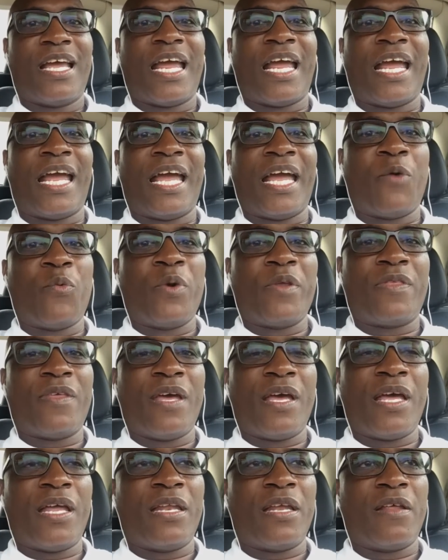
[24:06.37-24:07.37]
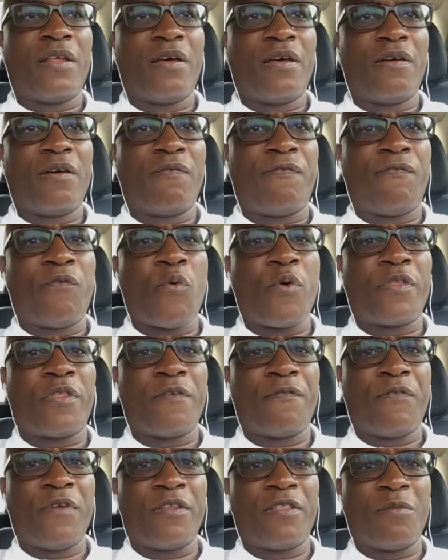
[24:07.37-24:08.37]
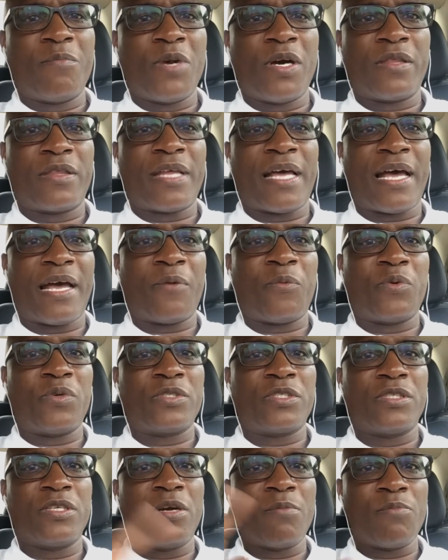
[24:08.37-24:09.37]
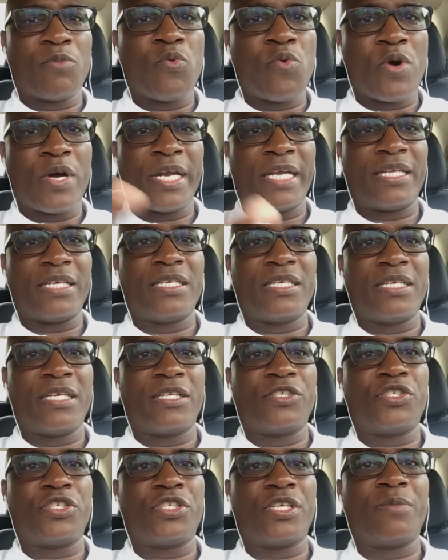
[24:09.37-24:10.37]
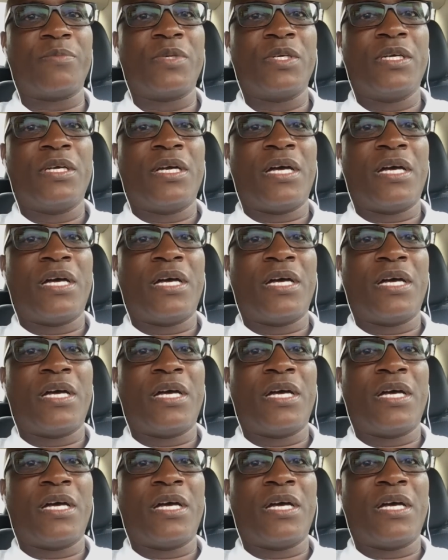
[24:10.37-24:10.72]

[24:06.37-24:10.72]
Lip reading: And within the 4th or 5th month, I was #1 at the dealership.